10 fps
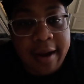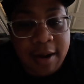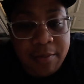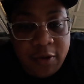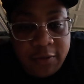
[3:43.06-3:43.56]
All
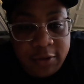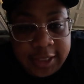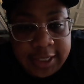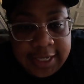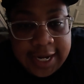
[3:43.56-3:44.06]
right, moving on
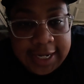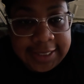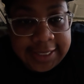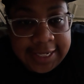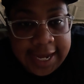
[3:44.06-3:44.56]
to the
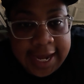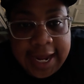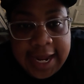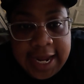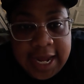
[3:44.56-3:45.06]
next
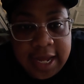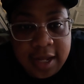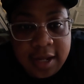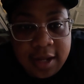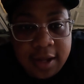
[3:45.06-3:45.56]
day.
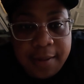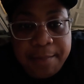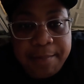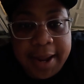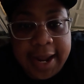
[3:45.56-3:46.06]

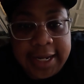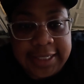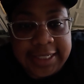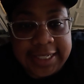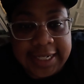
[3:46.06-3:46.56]
May
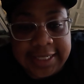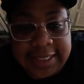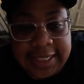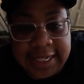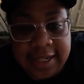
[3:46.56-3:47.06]

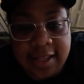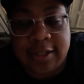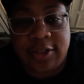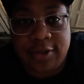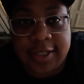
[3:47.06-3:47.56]
16th,
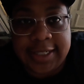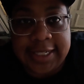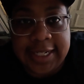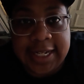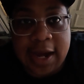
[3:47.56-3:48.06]
as you can
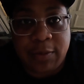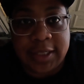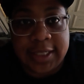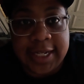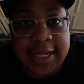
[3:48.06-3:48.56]
see, that
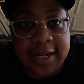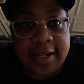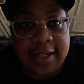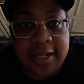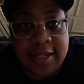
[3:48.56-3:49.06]
was then
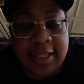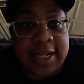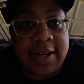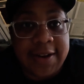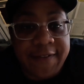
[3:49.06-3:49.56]
the
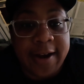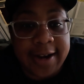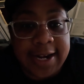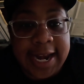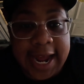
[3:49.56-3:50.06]

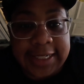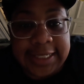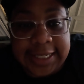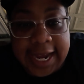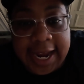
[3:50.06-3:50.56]
very
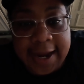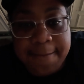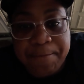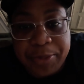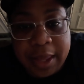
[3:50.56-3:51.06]
next day.
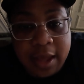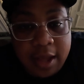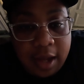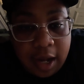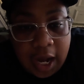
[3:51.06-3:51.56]

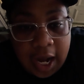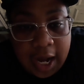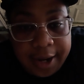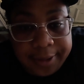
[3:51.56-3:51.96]
So